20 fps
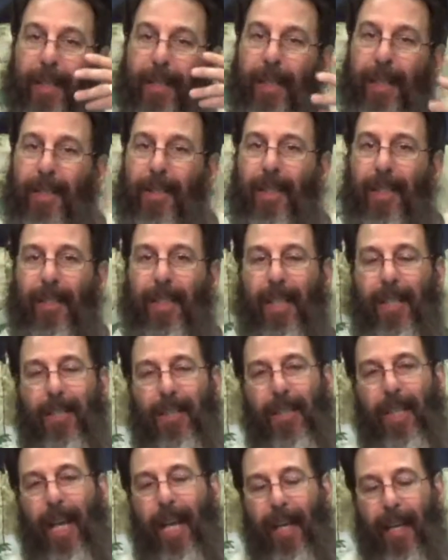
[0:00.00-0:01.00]
This is,
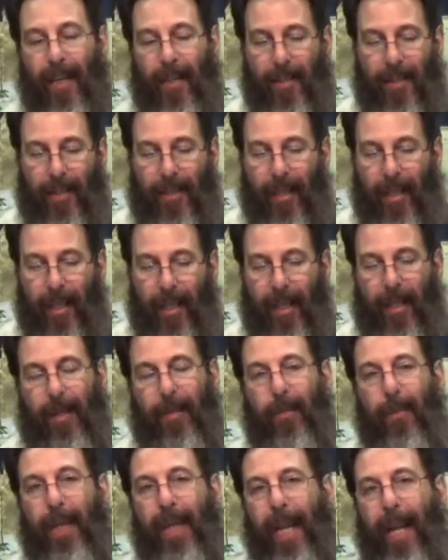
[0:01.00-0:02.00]
as tenants,
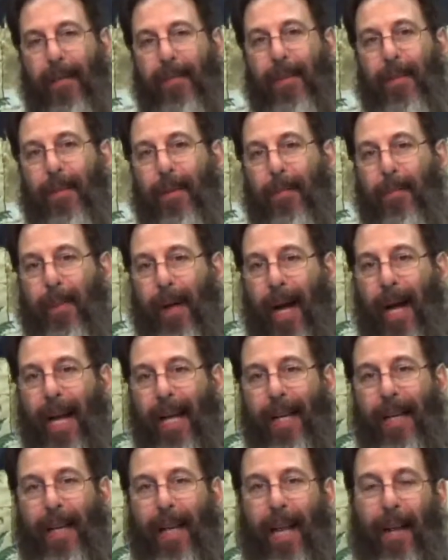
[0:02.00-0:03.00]
we have to
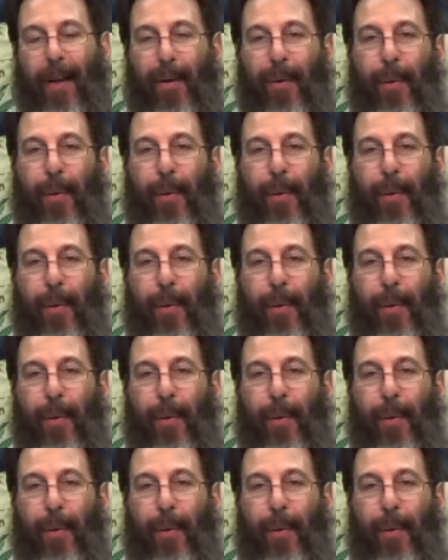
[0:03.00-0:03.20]
abide in that.